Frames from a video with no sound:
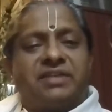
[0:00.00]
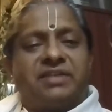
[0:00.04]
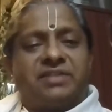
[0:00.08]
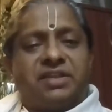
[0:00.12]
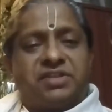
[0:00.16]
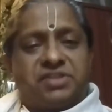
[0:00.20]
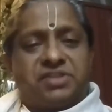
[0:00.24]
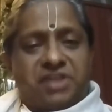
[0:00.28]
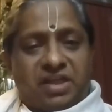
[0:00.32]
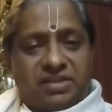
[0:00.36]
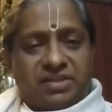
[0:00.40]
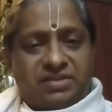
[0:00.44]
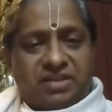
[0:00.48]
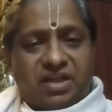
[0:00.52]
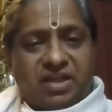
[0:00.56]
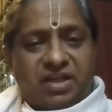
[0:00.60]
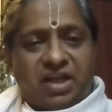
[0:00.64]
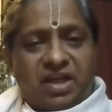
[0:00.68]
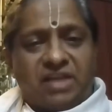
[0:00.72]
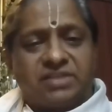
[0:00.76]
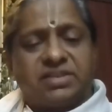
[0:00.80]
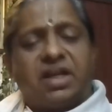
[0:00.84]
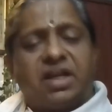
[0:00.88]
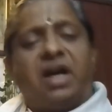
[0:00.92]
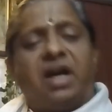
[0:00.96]
and
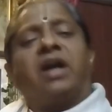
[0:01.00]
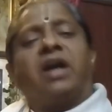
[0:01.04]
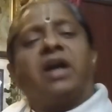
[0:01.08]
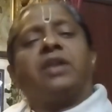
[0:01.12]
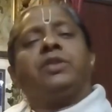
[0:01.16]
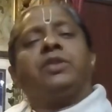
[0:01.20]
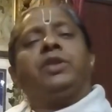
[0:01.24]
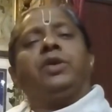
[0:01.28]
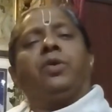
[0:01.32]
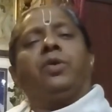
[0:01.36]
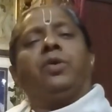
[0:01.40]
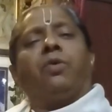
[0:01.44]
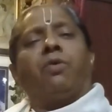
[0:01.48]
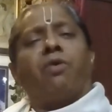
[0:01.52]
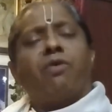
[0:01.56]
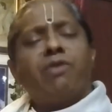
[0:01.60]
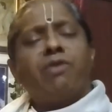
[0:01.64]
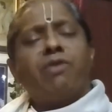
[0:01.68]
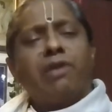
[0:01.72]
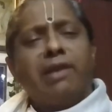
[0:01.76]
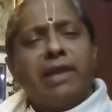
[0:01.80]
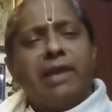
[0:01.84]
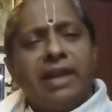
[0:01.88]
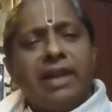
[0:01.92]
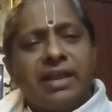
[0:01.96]
Shastras are the
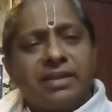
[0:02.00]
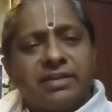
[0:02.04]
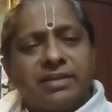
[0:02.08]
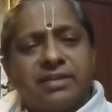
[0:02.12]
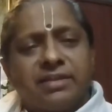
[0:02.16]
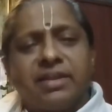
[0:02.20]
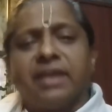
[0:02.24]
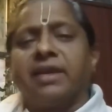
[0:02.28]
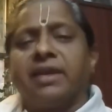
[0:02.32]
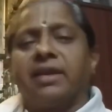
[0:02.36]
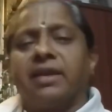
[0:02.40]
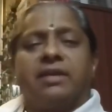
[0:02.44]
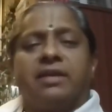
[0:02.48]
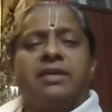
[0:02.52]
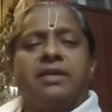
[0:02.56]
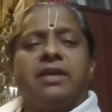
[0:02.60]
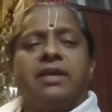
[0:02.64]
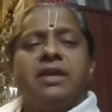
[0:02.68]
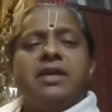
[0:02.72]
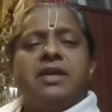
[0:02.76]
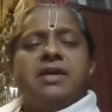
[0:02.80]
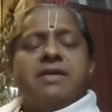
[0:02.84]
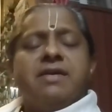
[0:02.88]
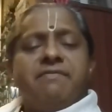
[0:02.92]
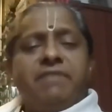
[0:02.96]
only thing
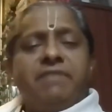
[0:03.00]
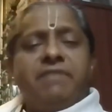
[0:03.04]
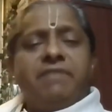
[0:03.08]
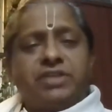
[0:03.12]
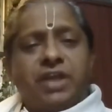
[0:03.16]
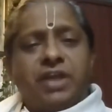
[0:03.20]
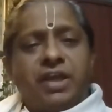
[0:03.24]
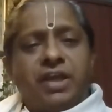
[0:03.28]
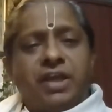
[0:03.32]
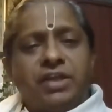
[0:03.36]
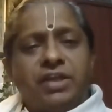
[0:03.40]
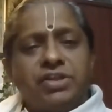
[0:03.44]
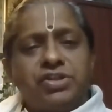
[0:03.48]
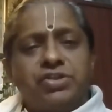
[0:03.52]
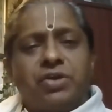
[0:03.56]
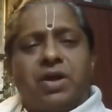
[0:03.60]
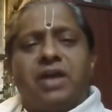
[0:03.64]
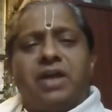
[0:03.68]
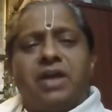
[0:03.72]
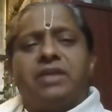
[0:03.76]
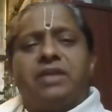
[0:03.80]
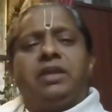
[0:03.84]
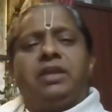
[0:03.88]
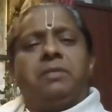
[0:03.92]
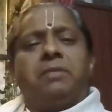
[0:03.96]
which
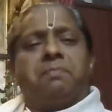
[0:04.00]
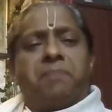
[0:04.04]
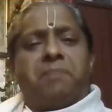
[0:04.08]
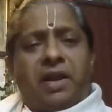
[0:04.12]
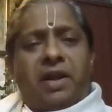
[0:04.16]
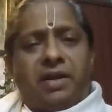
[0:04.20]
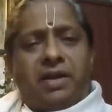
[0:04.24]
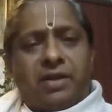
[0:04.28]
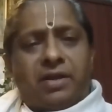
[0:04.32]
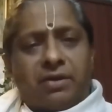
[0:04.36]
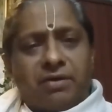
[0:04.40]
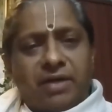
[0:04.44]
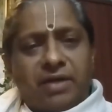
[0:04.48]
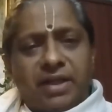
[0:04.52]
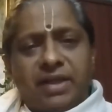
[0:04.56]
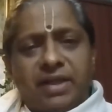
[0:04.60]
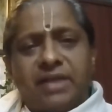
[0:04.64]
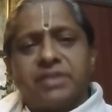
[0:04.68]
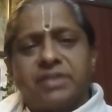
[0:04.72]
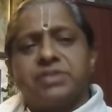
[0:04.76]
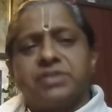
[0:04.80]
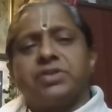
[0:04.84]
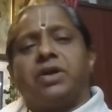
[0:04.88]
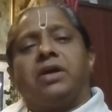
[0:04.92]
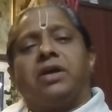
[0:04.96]
enjoy the
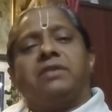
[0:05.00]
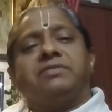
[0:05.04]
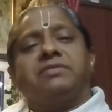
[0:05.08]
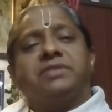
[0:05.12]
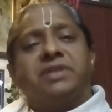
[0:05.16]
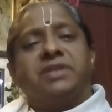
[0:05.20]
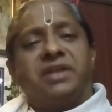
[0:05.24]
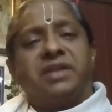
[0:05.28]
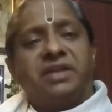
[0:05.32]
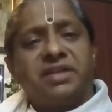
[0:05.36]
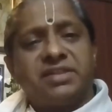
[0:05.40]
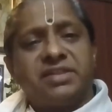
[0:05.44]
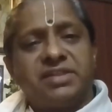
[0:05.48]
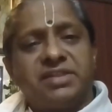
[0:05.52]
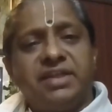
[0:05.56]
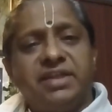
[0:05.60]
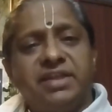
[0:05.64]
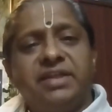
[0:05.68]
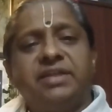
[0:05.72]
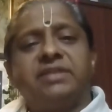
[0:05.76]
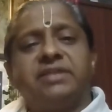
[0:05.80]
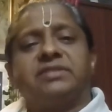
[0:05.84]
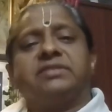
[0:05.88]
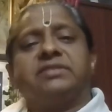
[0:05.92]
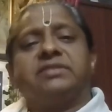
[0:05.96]
patronage of the
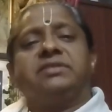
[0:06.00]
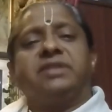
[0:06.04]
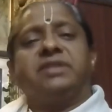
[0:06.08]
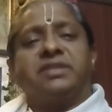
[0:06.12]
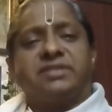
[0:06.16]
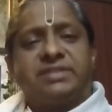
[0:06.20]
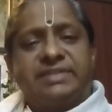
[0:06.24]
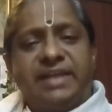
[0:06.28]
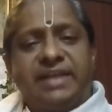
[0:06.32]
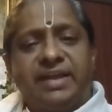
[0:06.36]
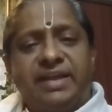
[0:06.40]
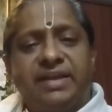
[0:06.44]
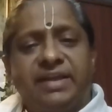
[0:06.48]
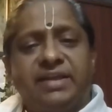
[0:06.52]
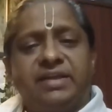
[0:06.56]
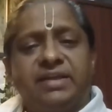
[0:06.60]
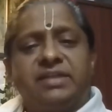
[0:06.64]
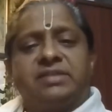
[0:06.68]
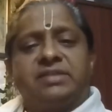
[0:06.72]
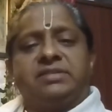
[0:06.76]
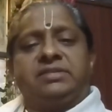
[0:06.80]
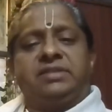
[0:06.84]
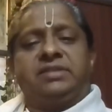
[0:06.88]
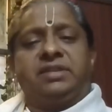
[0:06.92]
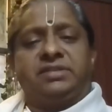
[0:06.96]
rishis, the
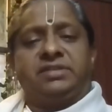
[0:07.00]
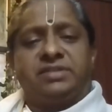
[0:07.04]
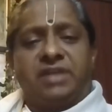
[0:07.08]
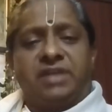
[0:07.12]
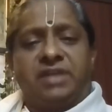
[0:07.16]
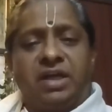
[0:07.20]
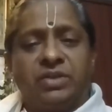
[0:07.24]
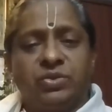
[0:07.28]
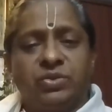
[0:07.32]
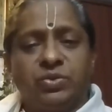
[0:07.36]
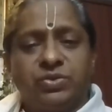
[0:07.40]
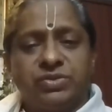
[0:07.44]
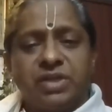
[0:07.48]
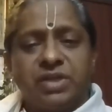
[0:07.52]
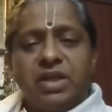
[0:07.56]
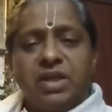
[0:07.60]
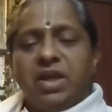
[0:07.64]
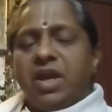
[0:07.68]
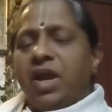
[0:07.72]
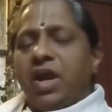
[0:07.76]
saints, the sadhus,